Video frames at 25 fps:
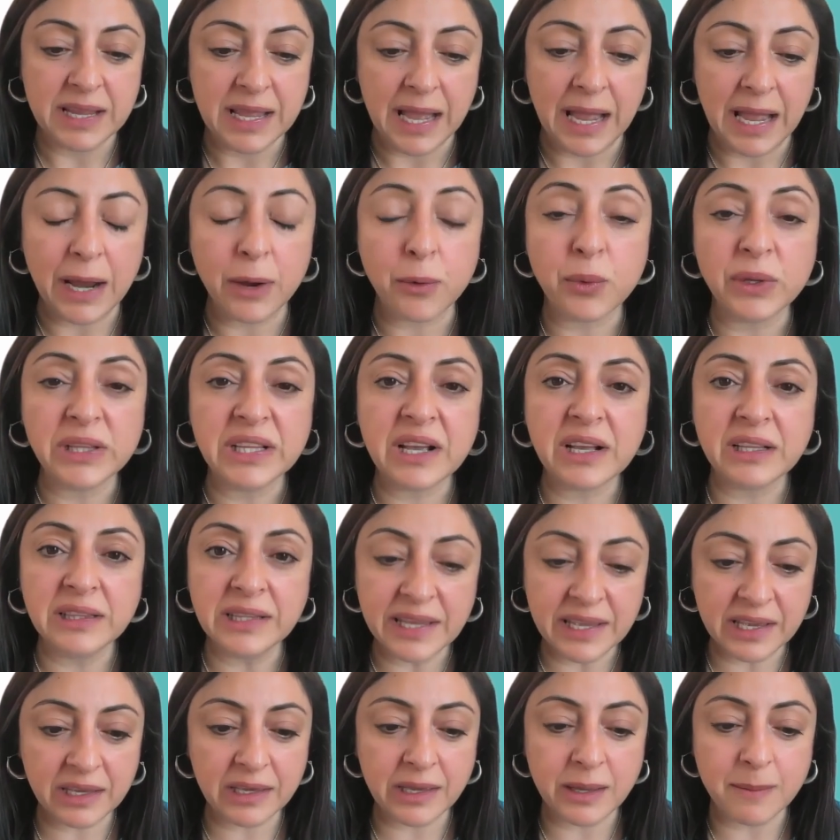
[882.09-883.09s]
I will
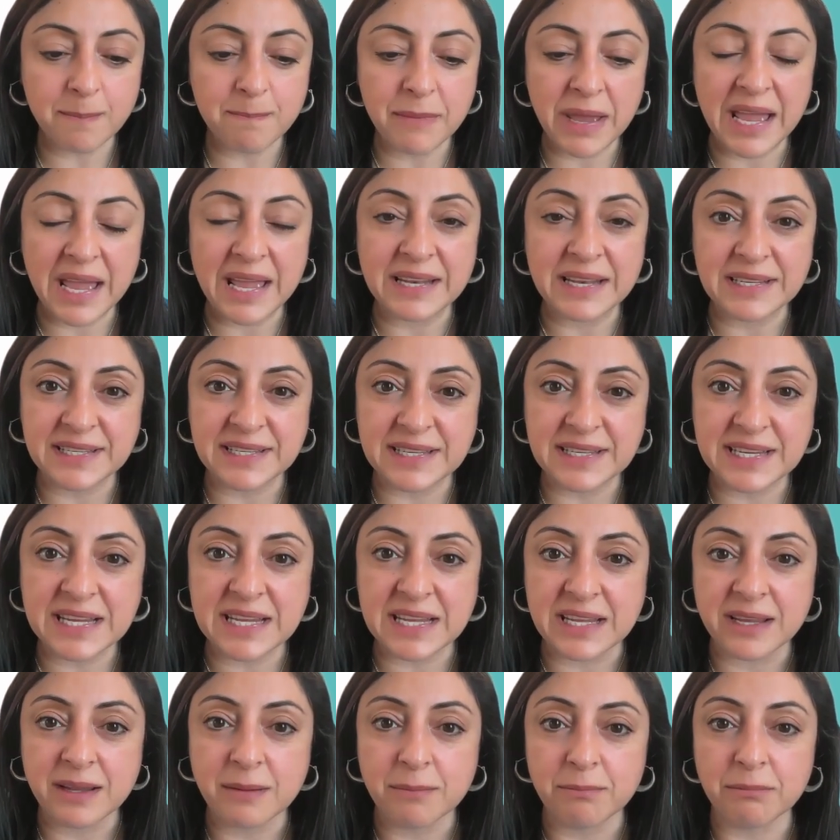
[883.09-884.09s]
click Command
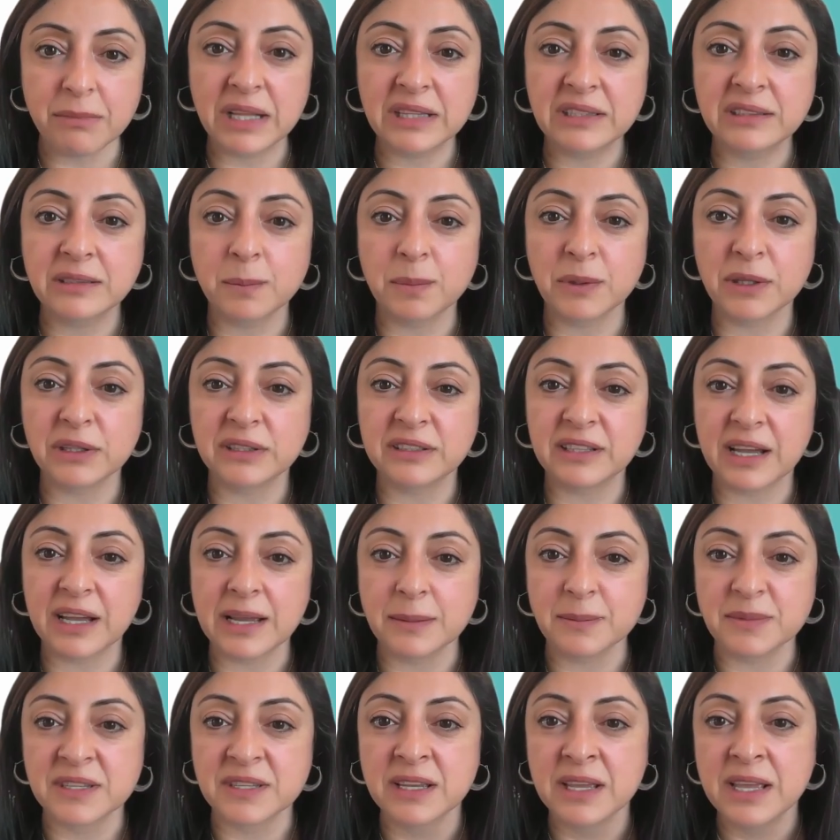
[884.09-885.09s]
D multiple
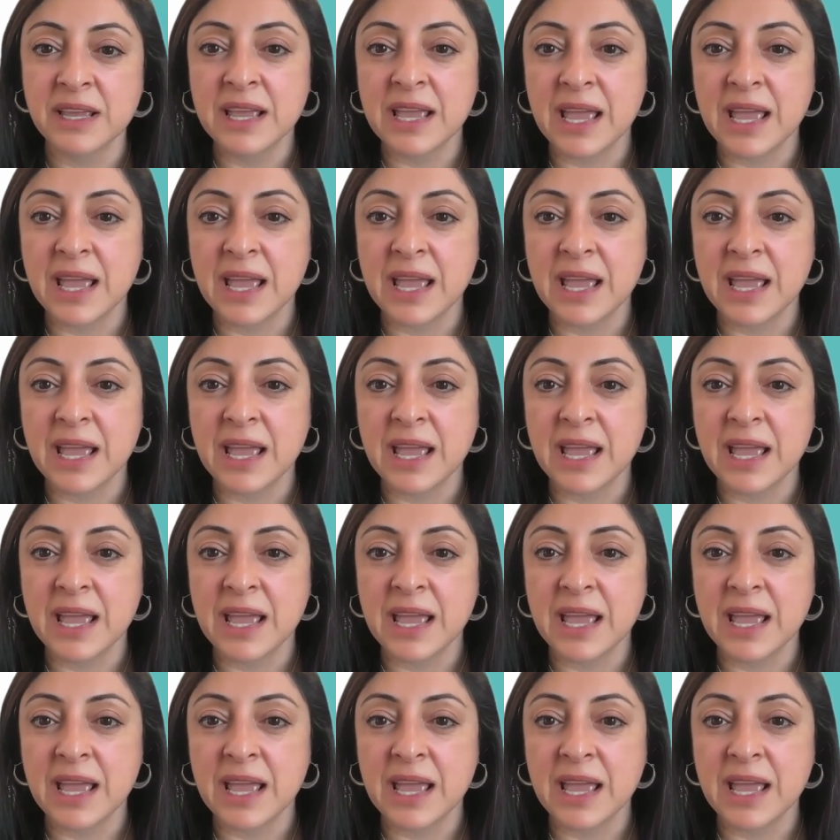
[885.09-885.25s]
times.